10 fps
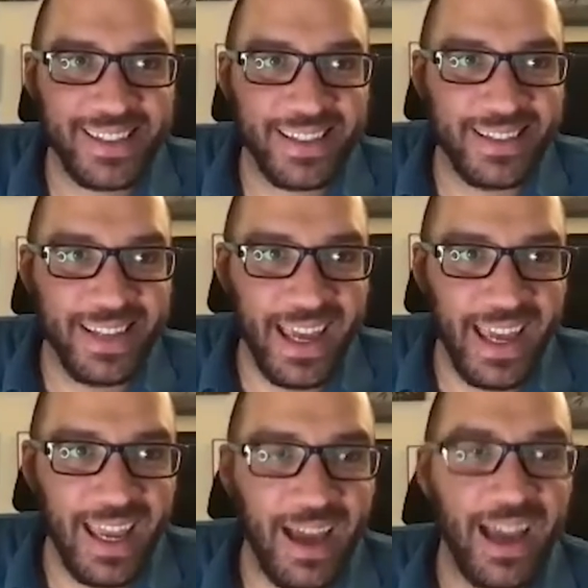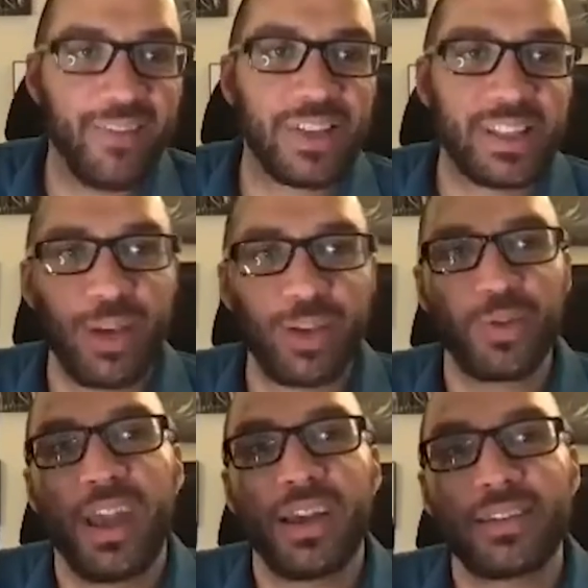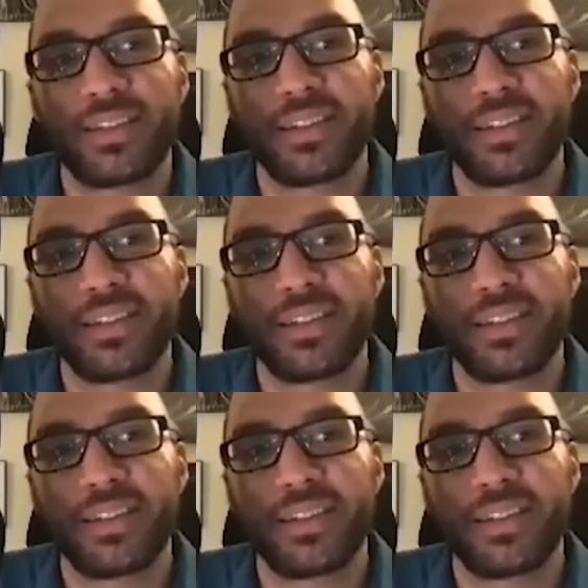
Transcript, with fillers: Today I have a special guest.